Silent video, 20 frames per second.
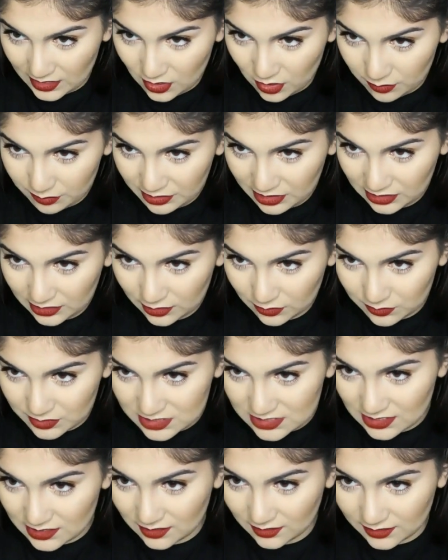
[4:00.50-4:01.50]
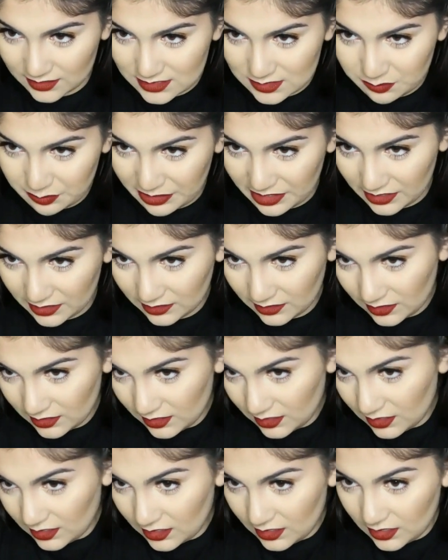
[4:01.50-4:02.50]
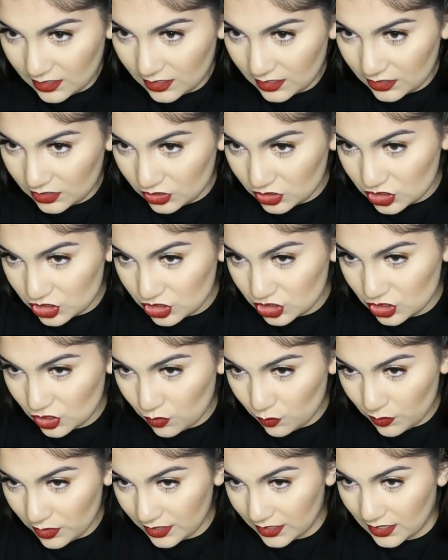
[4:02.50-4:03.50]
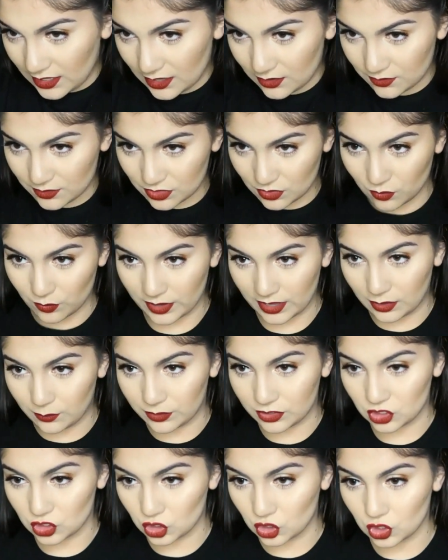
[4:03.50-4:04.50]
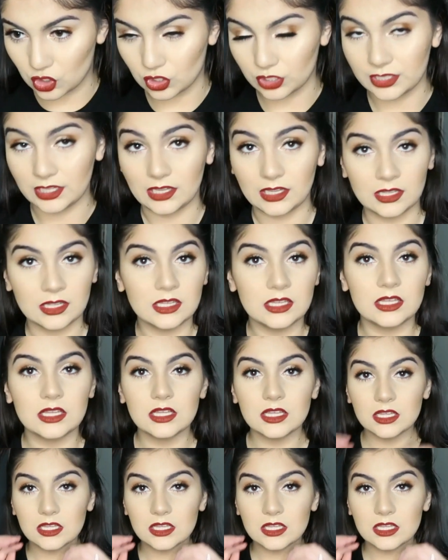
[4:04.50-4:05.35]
I know I'm gonna look ridiculous, but you just don't want hair in the way when you're curling.